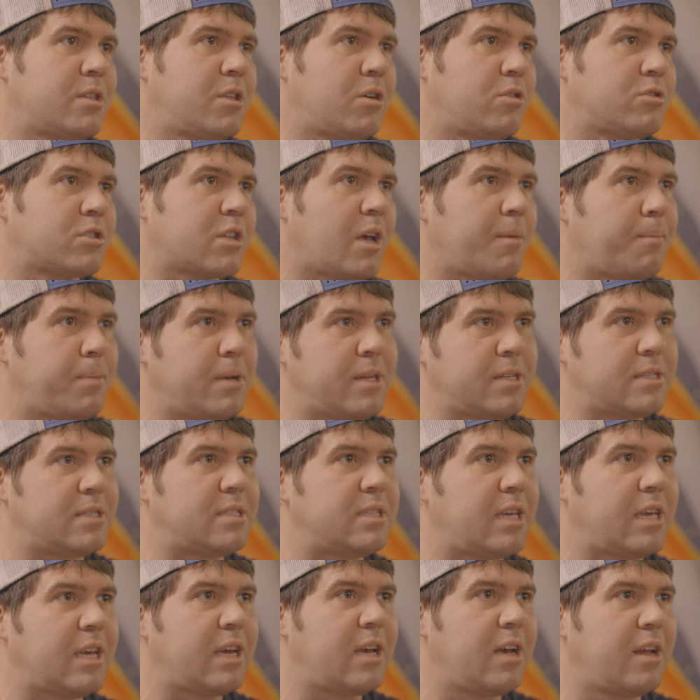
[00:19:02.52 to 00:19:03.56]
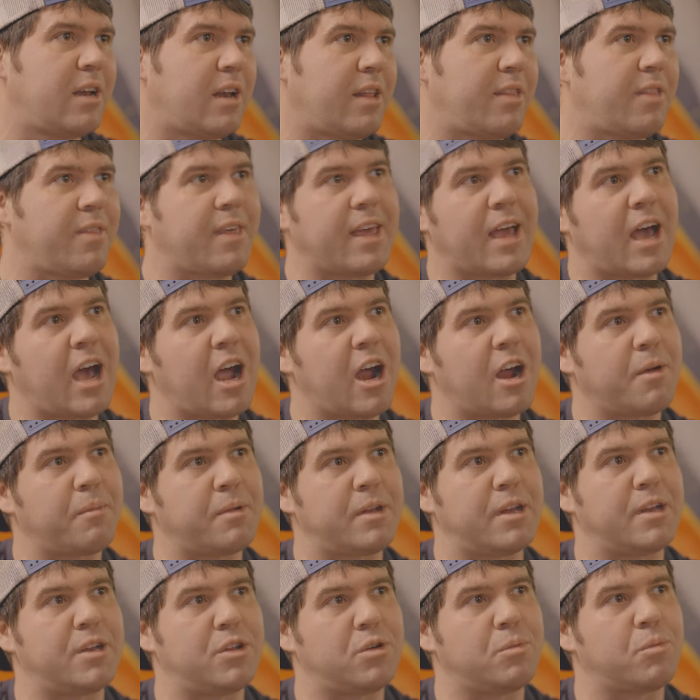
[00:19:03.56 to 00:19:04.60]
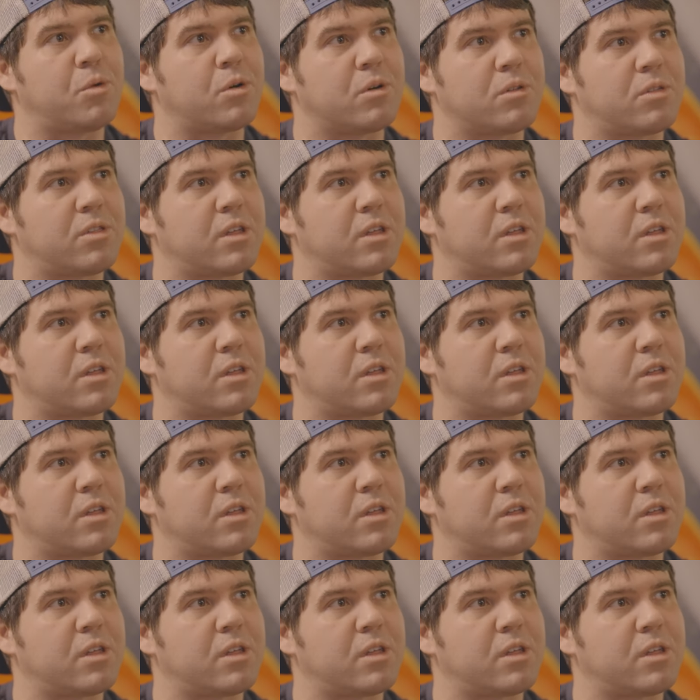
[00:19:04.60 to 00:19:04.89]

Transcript: those companies see it and then they hire me to do more